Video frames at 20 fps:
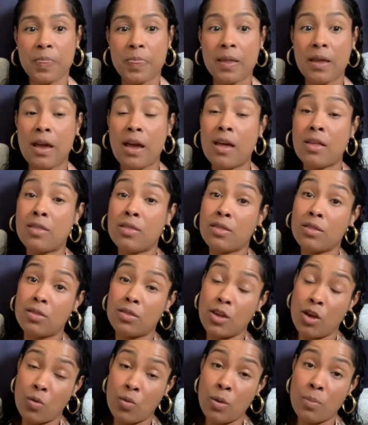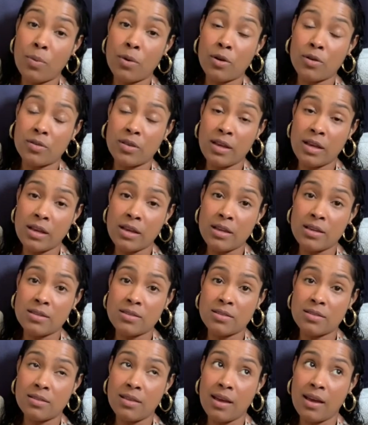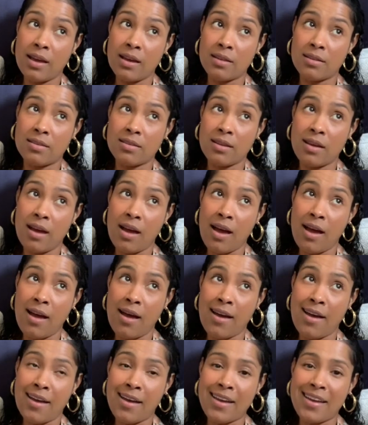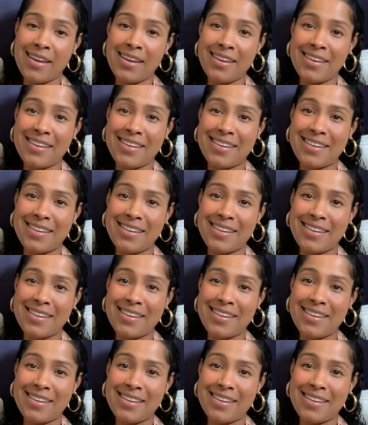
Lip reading: And there were birthdays that I